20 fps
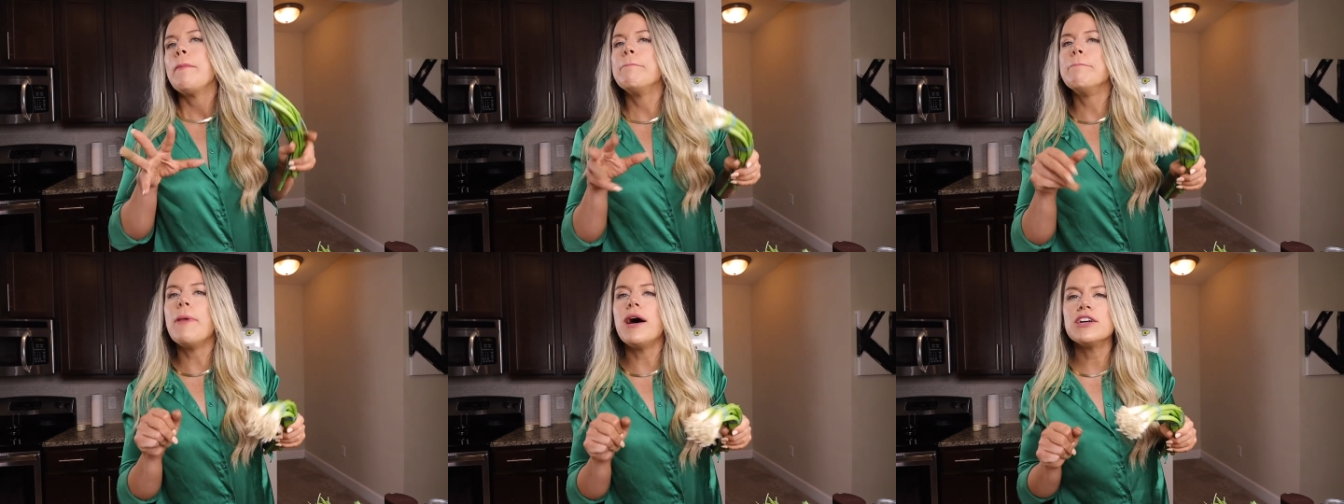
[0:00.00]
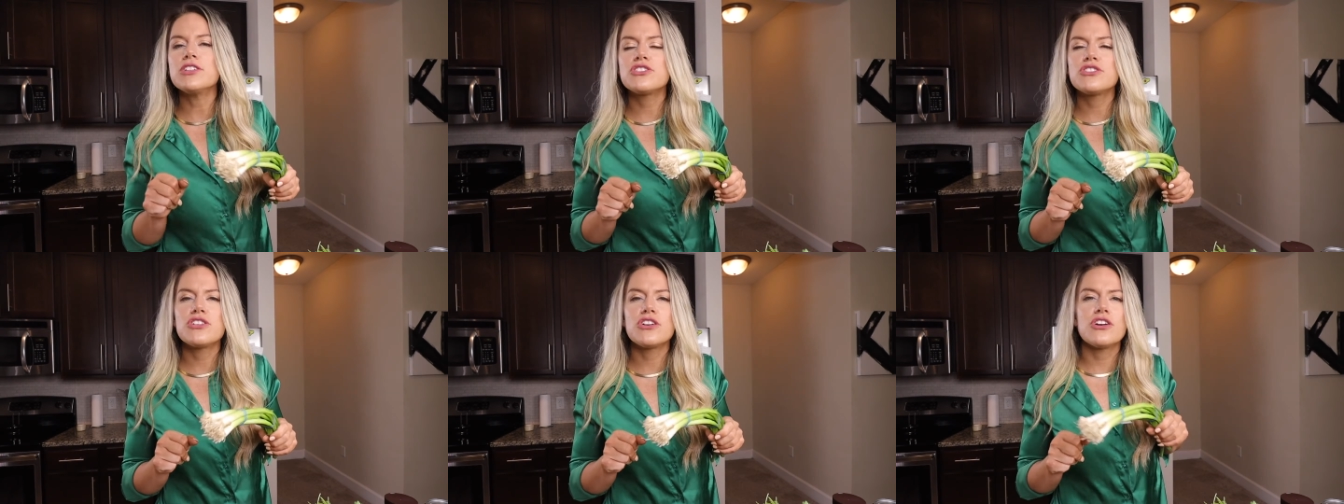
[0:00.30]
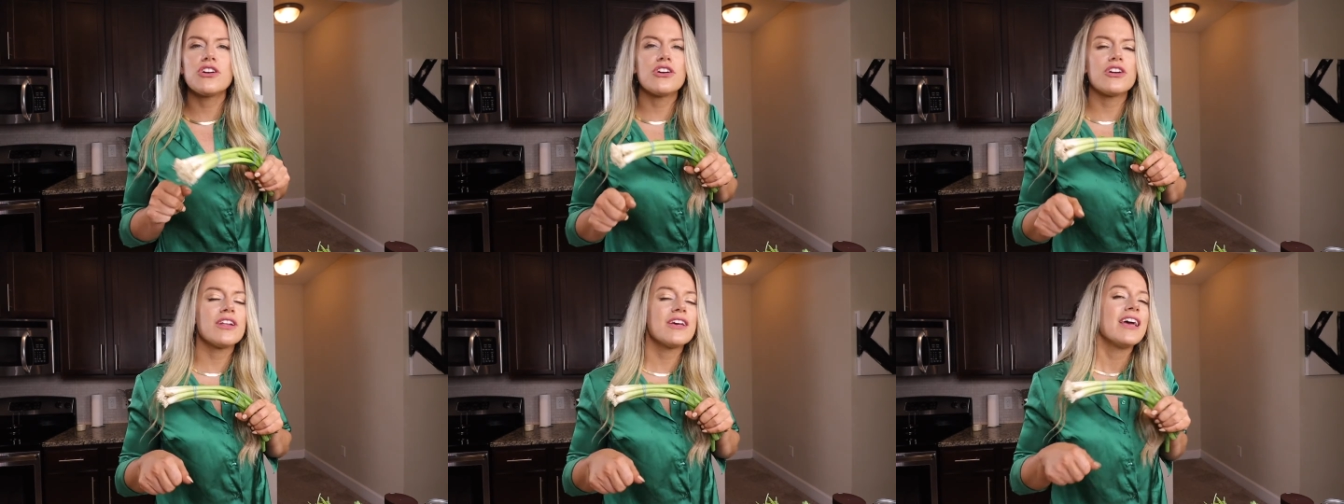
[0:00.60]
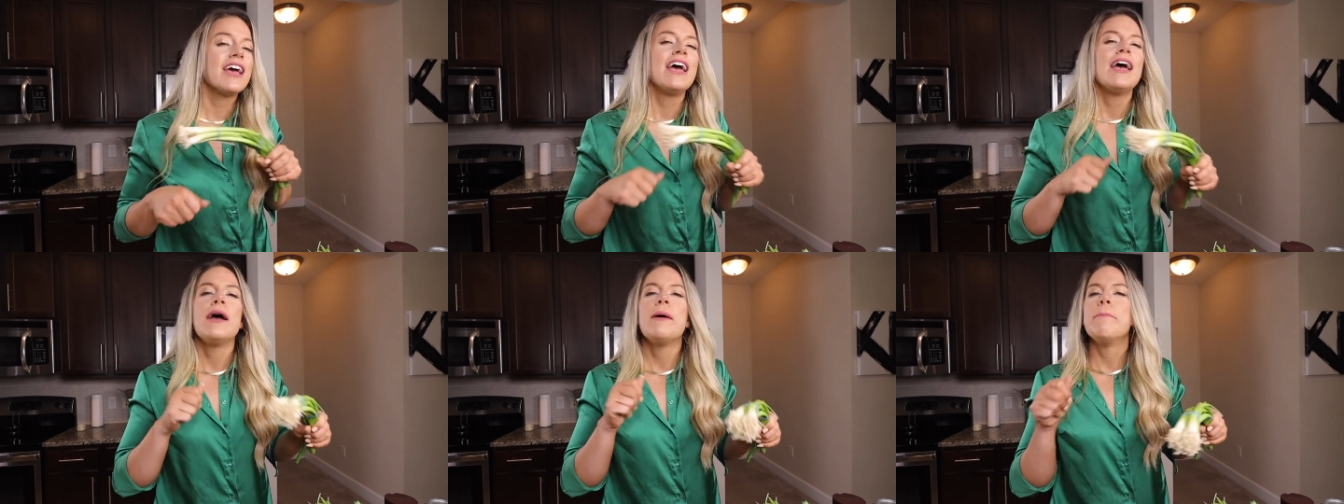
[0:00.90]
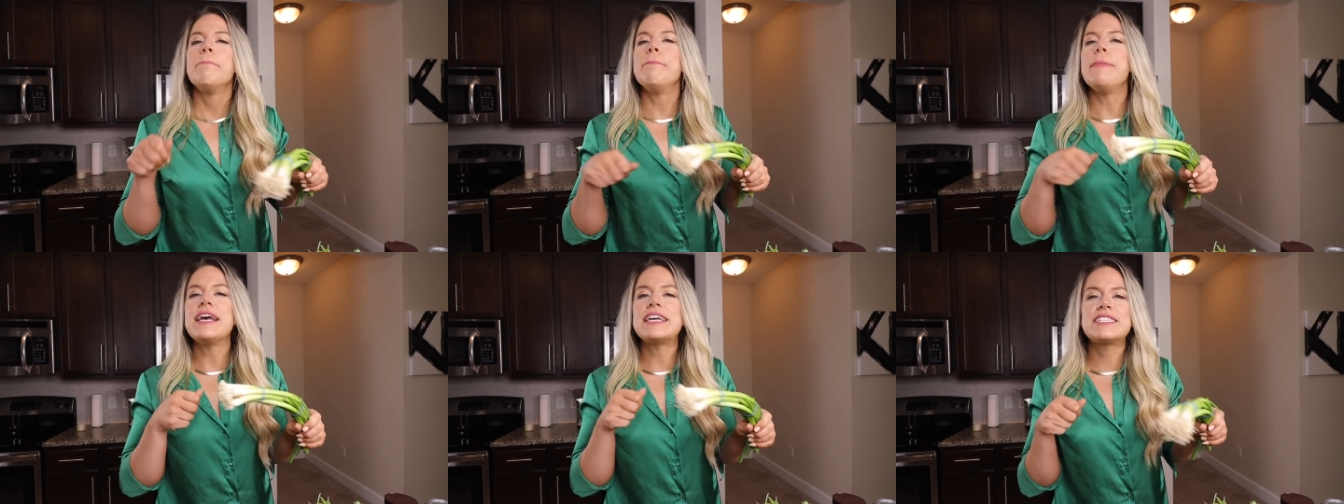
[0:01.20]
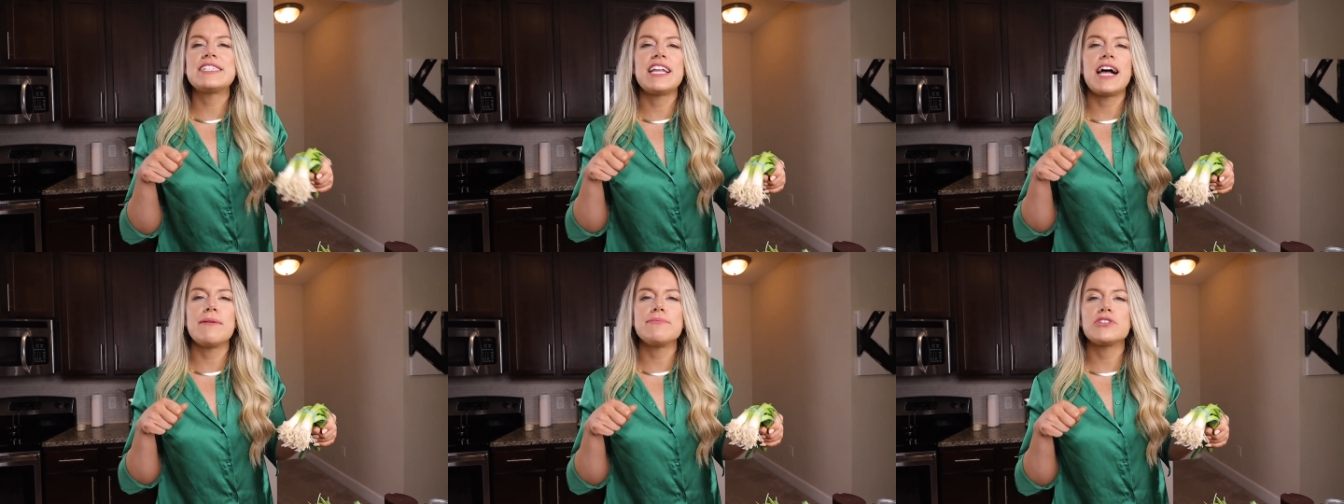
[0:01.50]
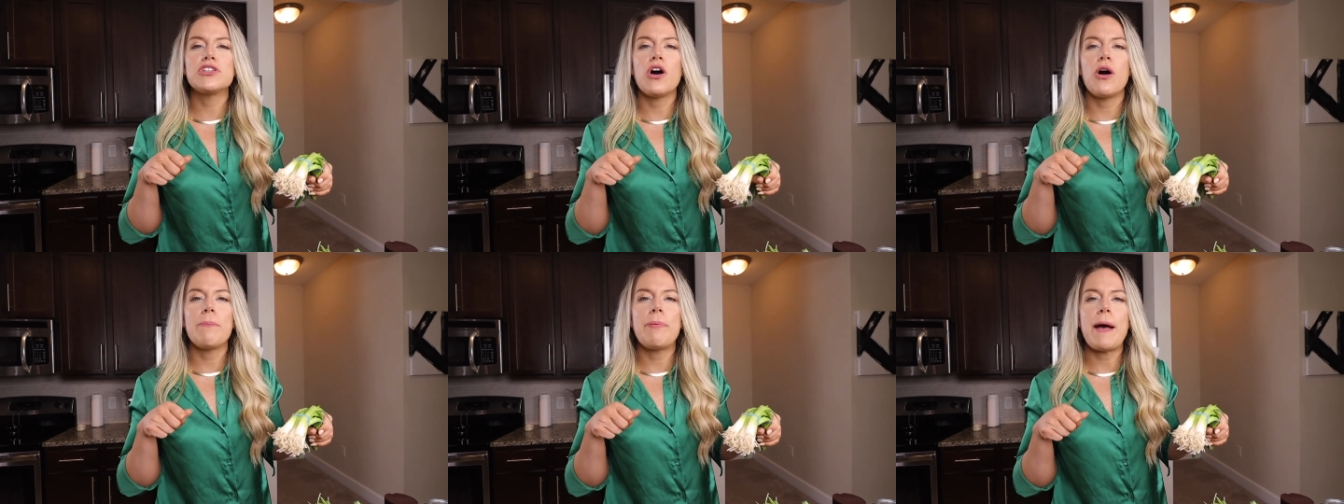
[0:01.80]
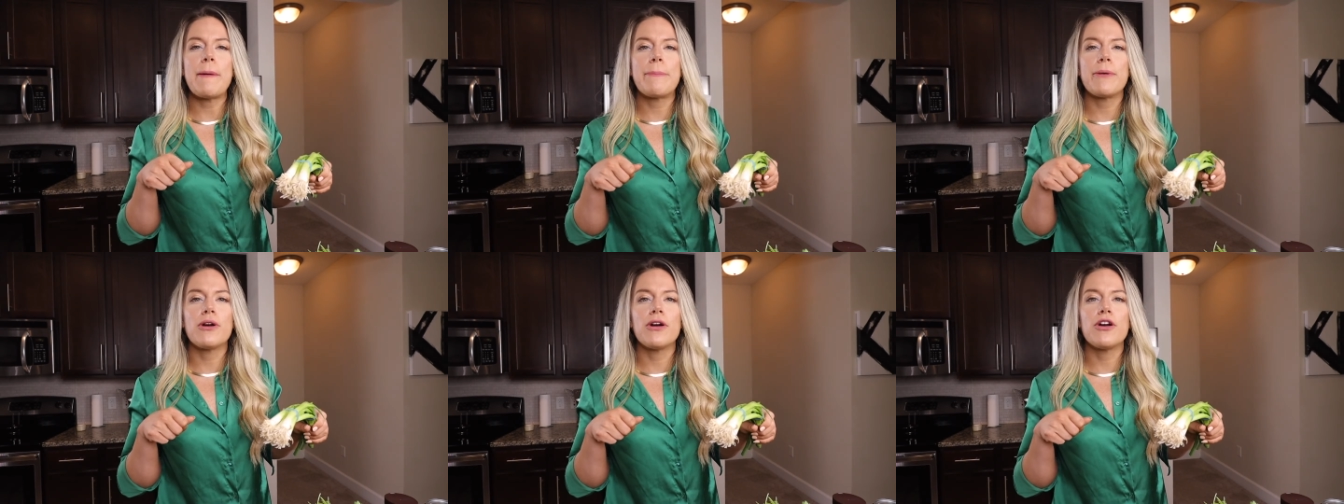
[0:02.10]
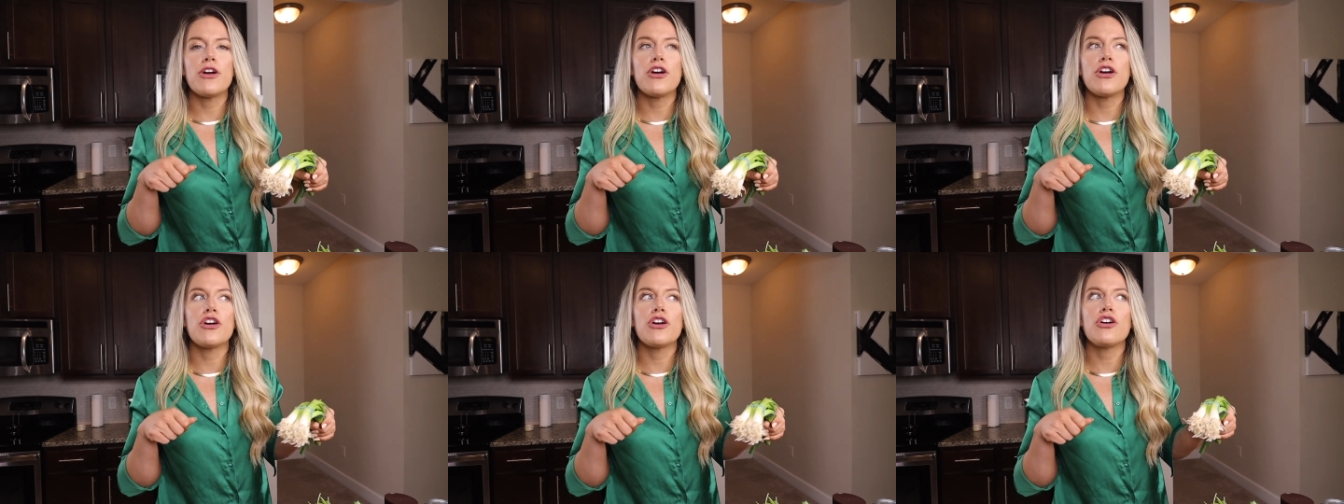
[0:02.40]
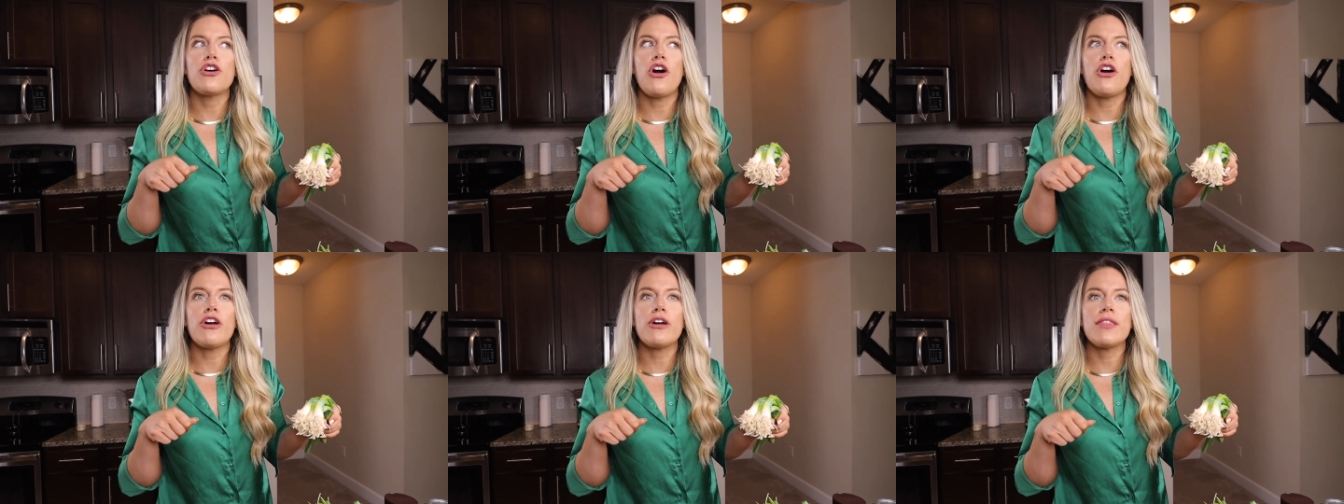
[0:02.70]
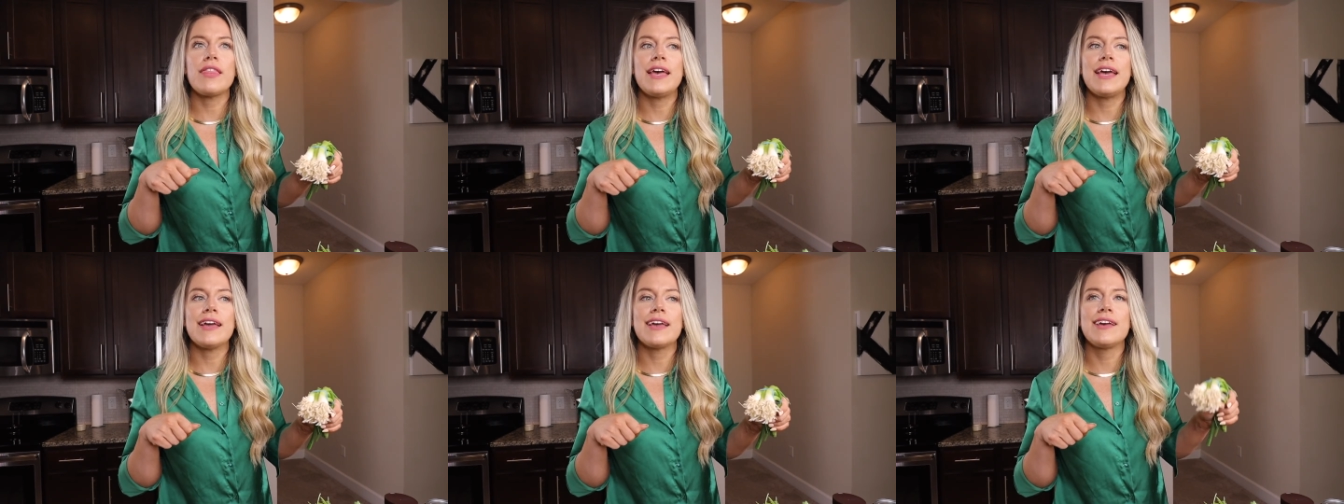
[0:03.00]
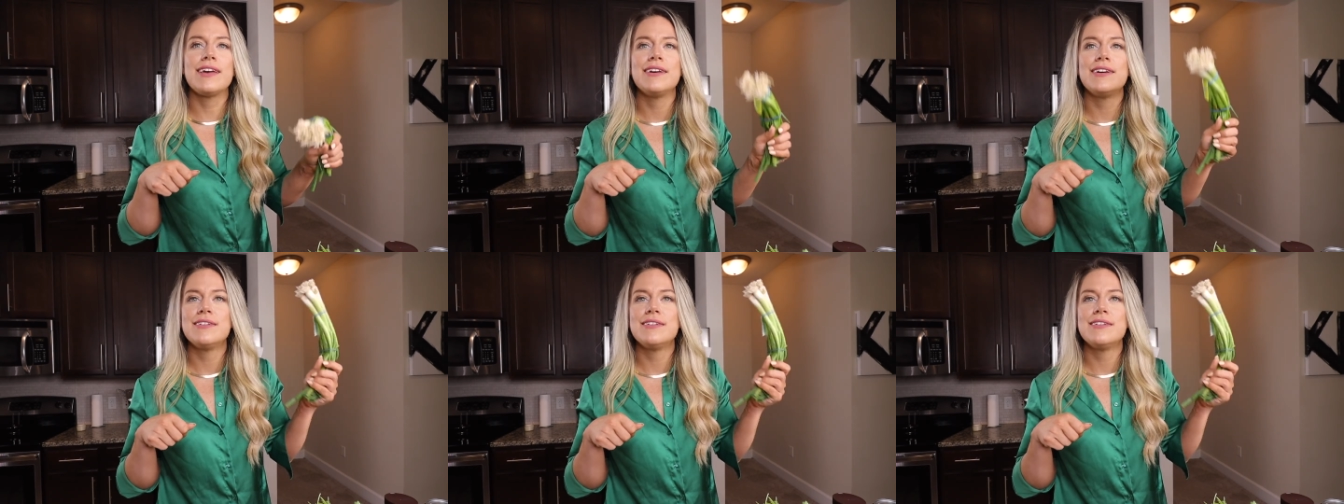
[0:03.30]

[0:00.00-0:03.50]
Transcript: mustard, mix it up, salt, pepper, garlic.